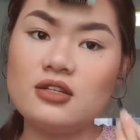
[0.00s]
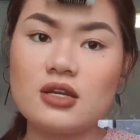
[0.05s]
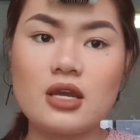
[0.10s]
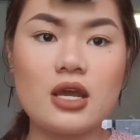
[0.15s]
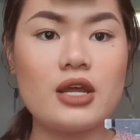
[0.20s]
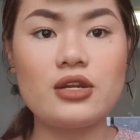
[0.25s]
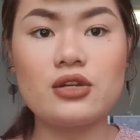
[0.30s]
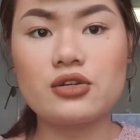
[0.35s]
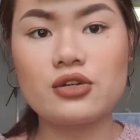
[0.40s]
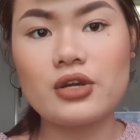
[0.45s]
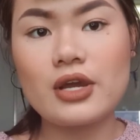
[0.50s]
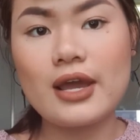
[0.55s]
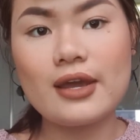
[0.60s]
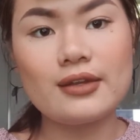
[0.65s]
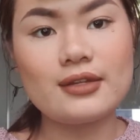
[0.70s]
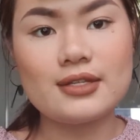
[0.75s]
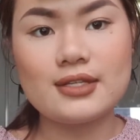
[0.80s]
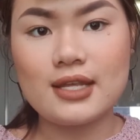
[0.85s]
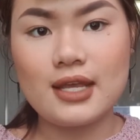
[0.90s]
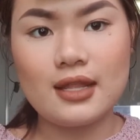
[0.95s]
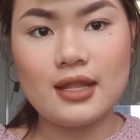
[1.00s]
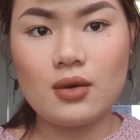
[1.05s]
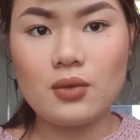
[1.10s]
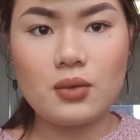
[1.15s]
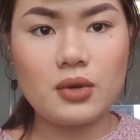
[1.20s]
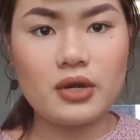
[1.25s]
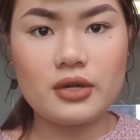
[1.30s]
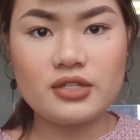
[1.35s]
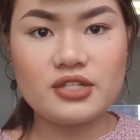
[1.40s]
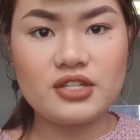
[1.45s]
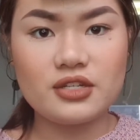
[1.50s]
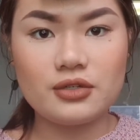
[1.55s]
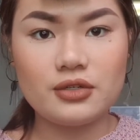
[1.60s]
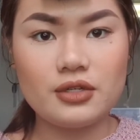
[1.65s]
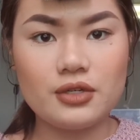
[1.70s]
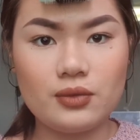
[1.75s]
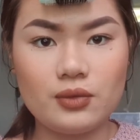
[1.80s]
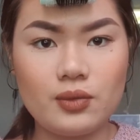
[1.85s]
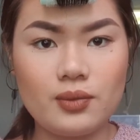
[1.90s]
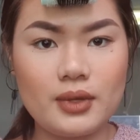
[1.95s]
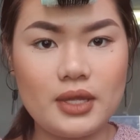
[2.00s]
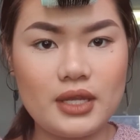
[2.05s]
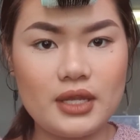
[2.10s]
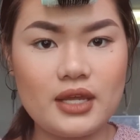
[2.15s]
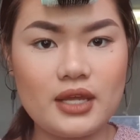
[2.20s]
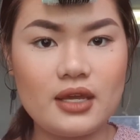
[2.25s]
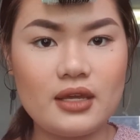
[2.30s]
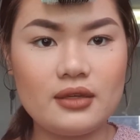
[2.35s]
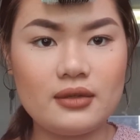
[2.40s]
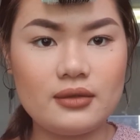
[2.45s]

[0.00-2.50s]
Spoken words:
I don't know how to say that word, so it will be there.